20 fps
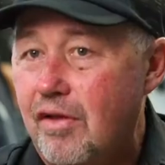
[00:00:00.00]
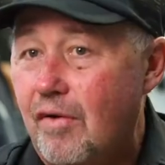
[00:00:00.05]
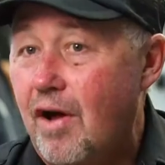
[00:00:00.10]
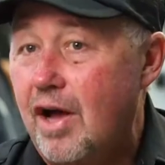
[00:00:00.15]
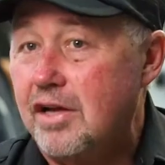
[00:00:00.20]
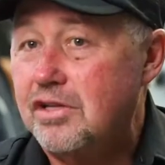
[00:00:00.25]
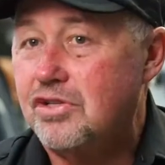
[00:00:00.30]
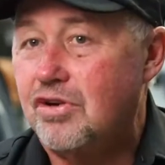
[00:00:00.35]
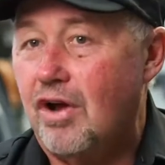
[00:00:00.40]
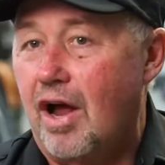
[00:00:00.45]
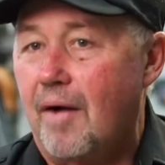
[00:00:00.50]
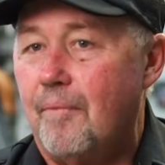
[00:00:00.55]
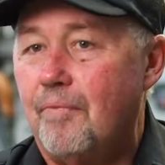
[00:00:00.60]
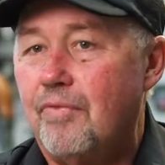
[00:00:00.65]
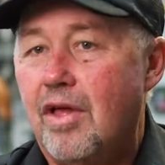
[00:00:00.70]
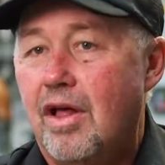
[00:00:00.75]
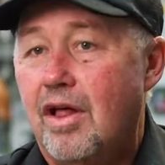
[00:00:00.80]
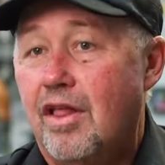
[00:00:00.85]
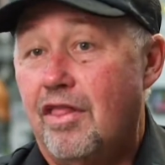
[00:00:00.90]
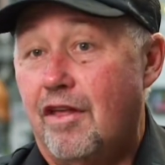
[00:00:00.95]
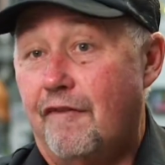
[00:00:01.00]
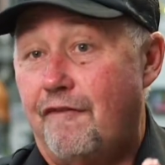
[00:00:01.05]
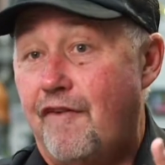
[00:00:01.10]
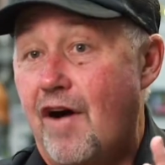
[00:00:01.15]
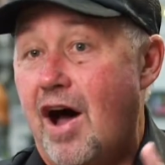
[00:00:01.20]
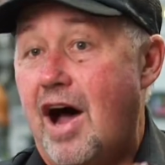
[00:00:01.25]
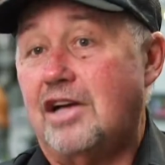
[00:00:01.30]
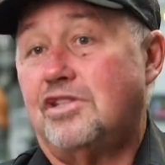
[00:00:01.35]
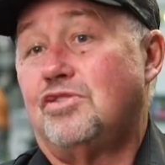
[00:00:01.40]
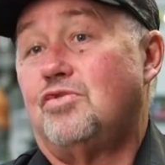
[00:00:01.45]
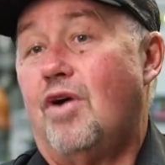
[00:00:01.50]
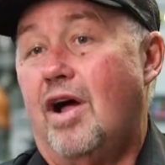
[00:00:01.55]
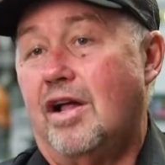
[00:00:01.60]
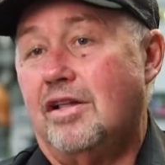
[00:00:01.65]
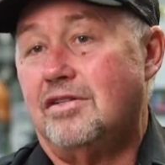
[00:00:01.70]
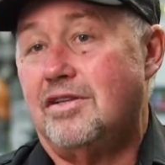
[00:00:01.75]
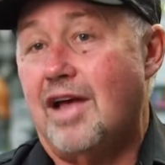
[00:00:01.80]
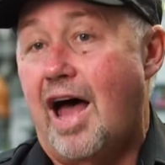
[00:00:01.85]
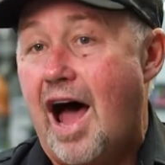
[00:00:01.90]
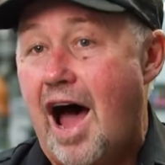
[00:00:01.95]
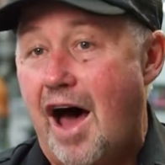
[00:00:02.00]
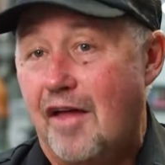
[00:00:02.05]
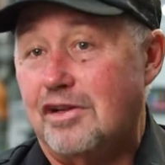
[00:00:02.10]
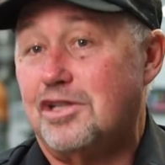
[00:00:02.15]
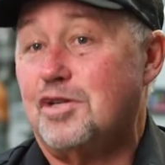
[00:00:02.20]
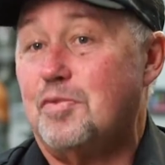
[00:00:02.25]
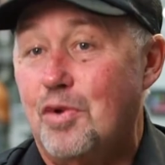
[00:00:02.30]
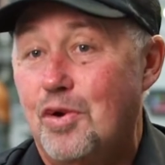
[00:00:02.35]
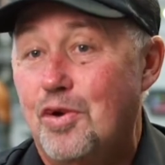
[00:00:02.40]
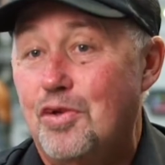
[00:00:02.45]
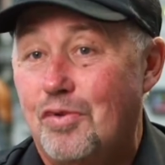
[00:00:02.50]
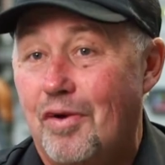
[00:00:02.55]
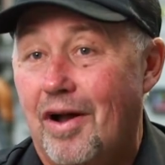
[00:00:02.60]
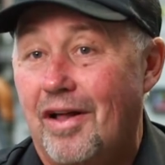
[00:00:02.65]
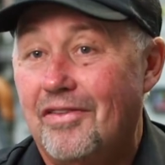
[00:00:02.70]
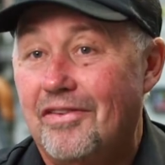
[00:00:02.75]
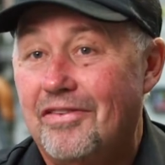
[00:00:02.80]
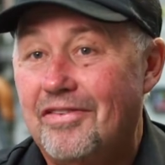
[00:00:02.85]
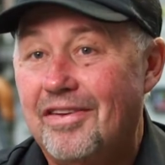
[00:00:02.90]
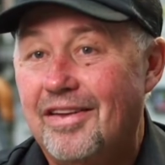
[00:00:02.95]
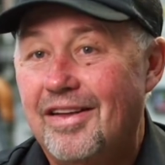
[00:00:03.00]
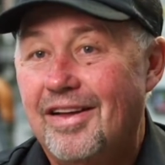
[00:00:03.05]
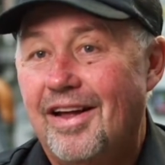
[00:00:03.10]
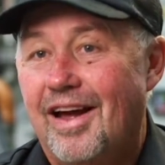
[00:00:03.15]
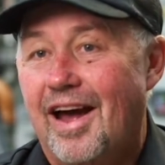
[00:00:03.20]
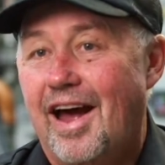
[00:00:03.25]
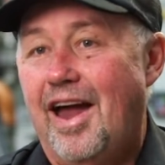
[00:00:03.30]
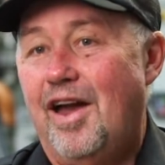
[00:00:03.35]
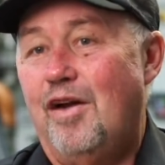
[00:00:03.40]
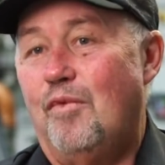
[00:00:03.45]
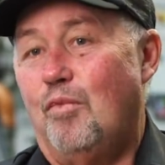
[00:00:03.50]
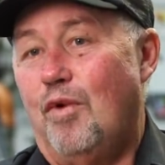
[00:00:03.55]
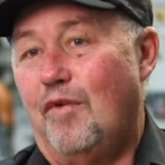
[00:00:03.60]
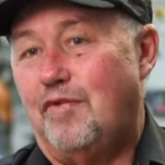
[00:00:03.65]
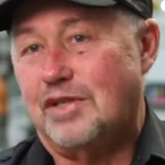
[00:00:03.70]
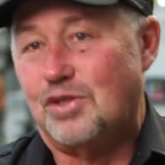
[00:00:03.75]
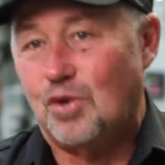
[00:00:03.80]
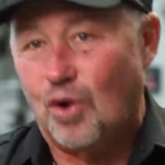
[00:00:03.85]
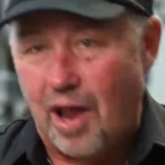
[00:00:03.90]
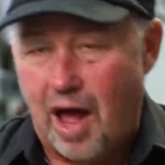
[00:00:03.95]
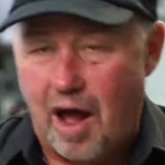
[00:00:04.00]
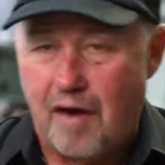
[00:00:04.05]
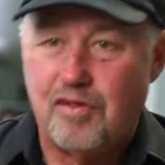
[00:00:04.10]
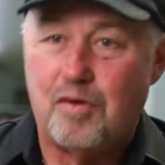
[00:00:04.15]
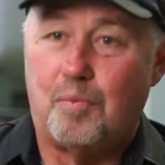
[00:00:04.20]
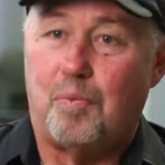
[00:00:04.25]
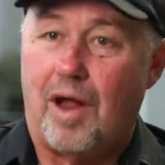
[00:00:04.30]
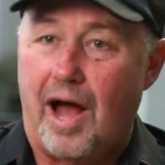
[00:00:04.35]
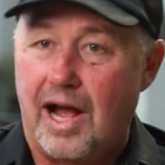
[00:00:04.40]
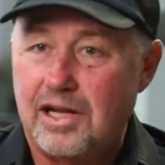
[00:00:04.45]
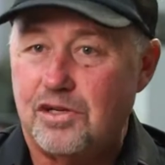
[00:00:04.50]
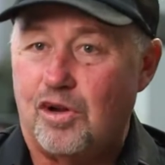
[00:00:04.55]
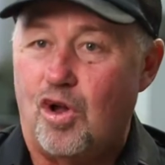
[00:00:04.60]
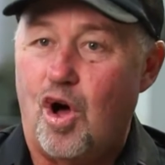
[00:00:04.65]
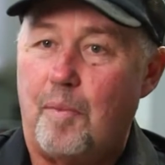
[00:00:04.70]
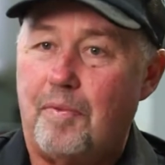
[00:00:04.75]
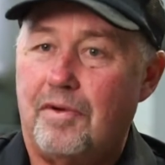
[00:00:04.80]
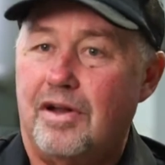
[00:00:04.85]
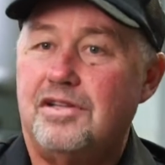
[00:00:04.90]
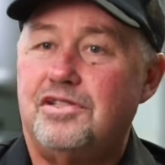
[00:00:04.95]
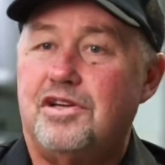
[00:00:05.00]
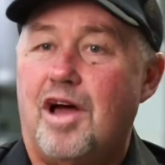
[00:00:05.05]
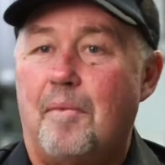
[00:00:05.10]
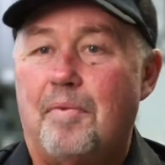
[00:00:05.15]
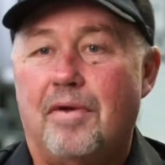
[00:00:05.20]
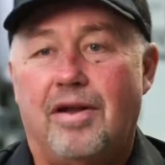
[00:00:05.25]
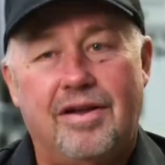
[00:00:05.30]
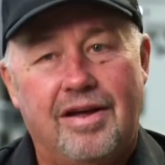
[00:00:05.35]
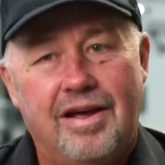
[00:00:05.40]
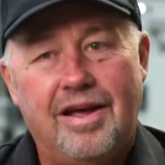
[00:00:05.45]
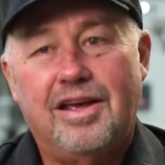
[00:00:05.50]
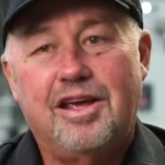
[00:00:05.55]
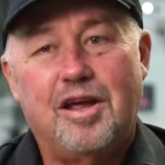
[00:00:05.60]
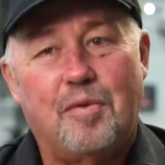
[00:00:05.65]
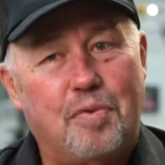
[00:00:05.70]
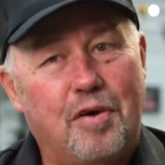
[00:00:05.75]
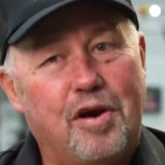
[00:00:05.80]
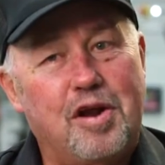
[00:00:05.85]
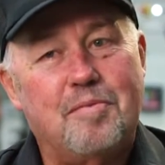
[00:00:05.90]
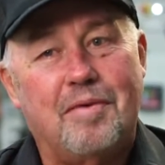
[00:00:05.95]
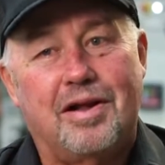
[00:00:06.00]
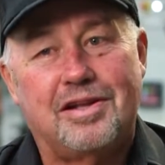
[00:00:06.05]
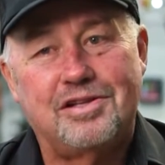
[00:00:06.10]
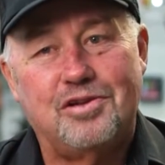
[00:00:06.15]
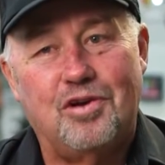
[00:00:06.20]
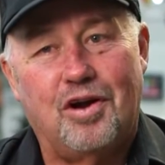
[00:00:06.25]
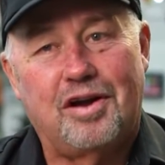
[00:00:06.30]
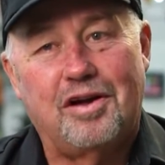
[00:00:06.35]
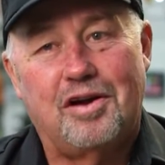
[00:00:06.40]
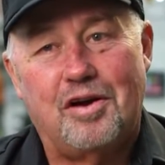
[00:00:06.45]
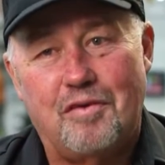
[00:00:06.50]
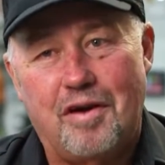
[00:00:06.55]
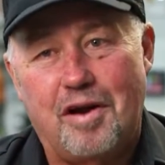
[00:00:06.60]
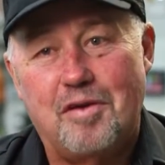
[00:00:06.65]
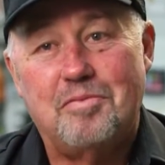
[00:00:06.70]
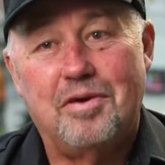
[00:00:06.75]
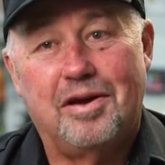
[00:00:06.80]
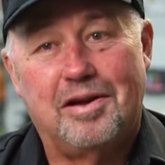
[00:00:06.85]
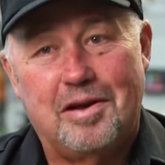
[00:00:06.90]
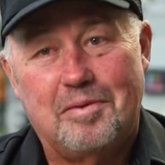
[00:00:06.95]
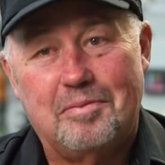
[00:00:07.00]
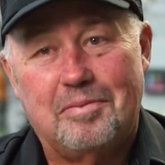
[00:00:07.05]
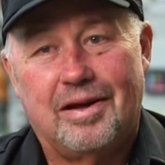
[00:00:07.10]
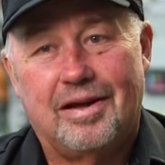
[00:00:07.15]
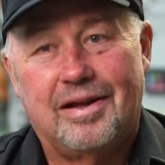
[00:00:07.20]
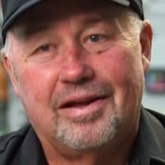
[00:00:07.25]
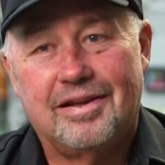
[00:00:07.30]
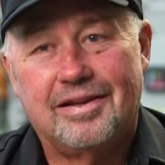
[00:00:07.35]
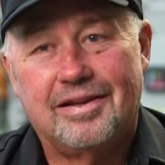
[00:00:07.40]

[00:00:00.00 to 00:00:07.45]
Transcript: the racetrack, the fast runs are the smooth runs. And if it's all over the place and hopping and jumping, you're pretty much not going to run a big number.